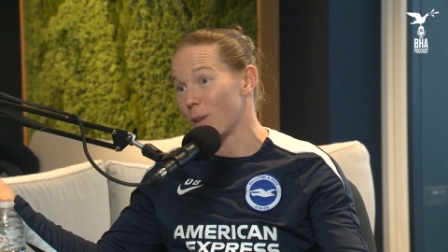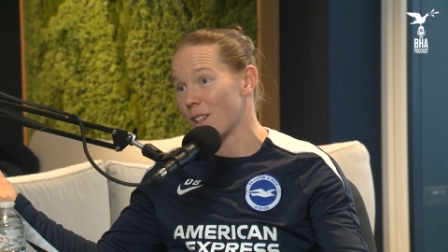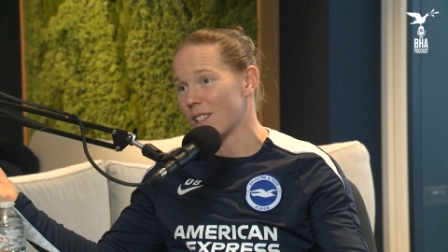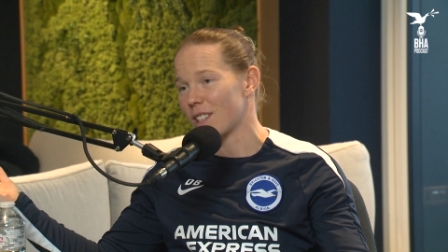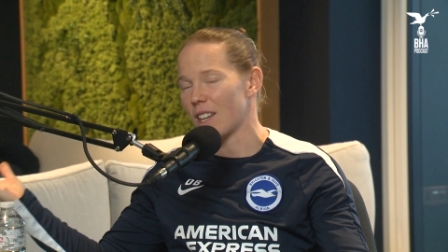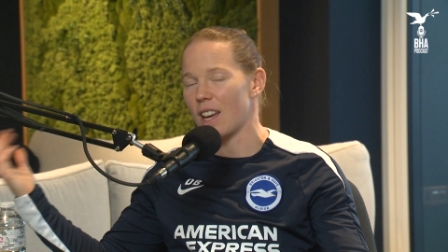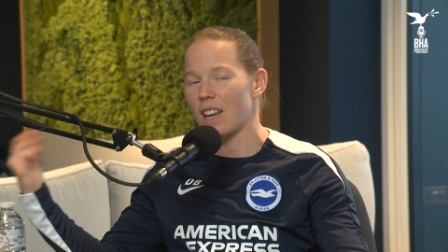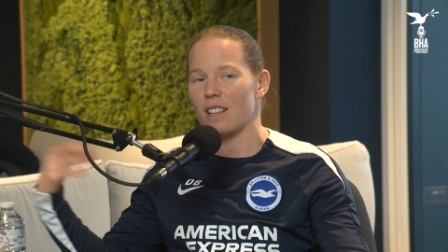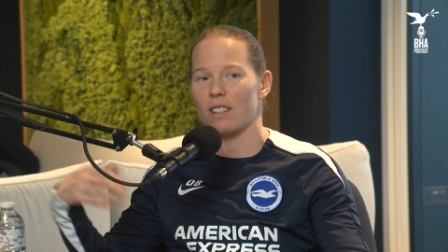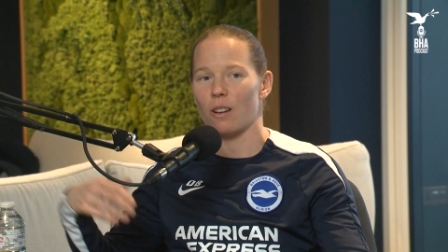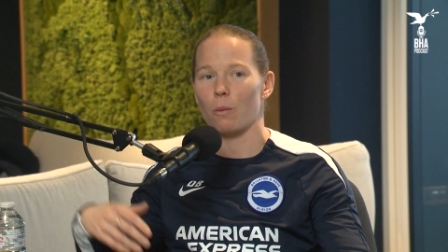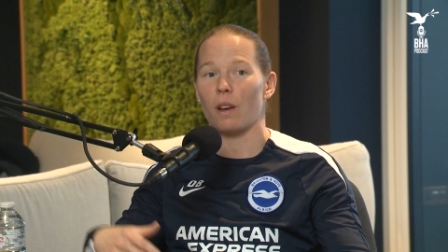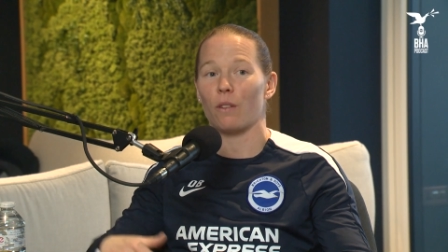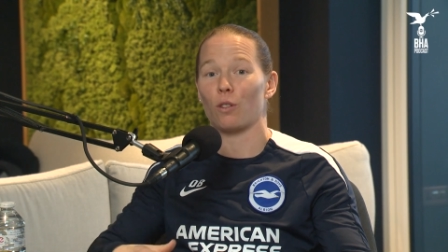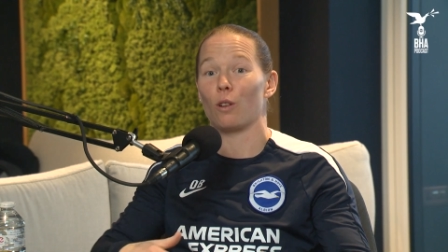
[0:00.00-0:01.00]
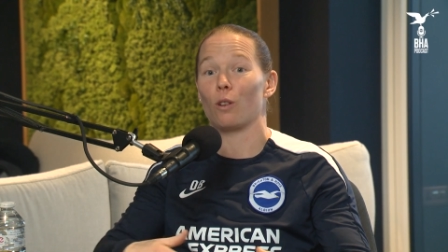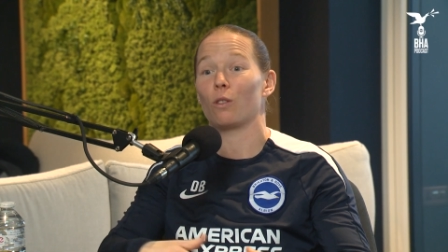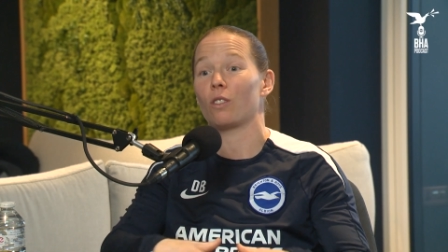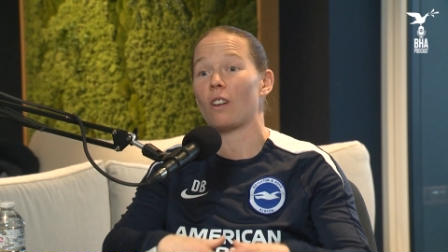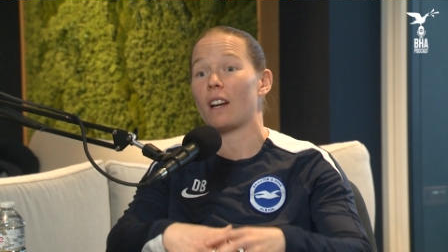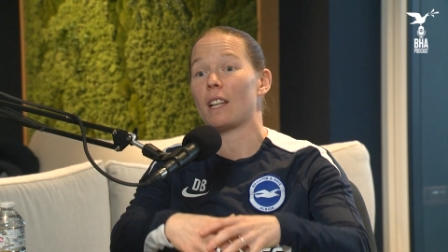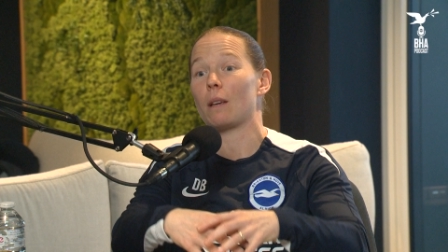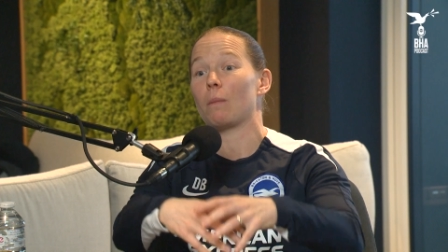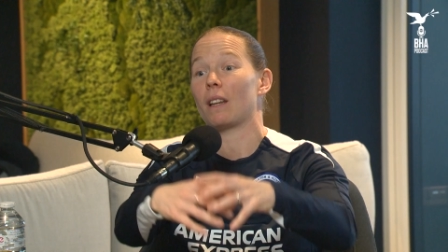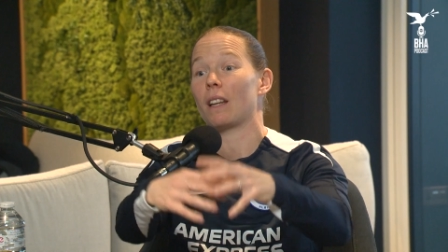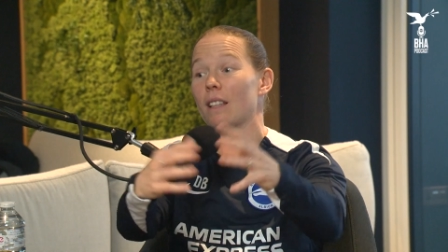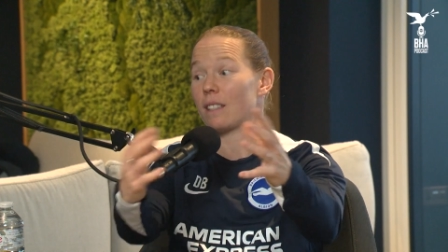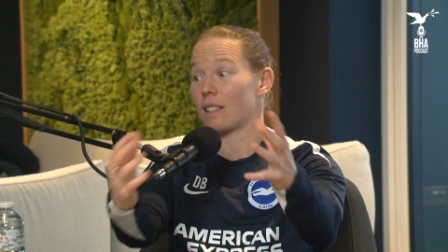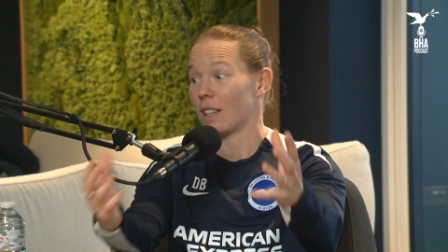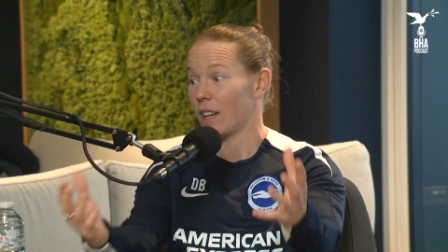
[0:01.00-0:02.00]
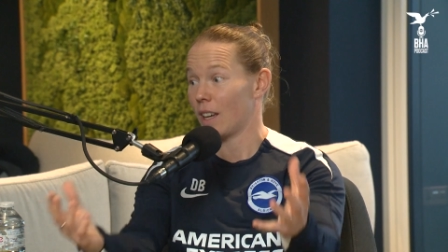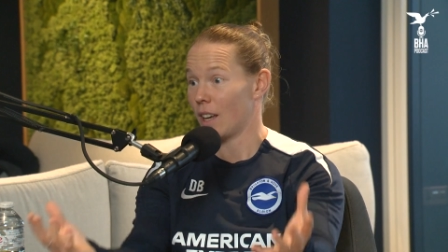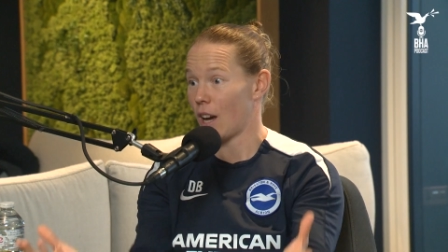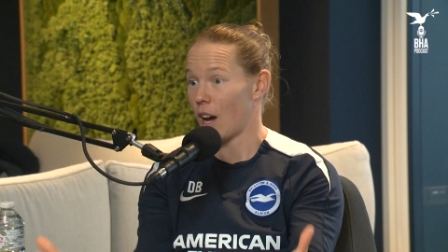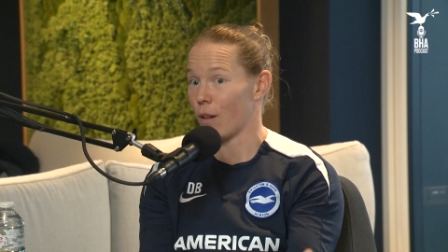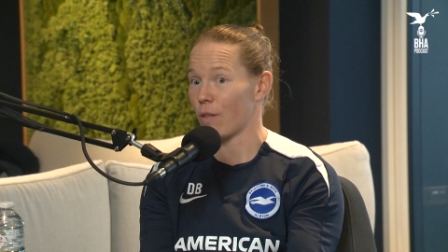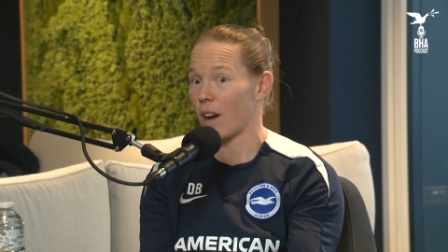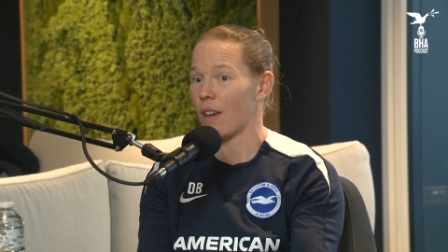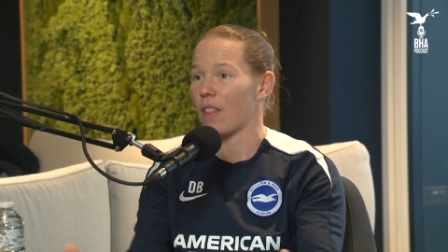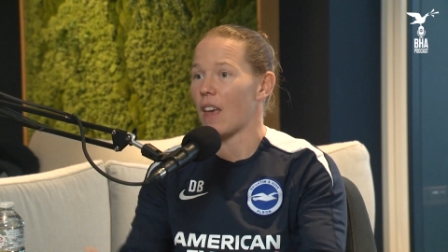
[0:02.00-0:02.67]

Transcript: in the sea, so we have to look 90 minutes around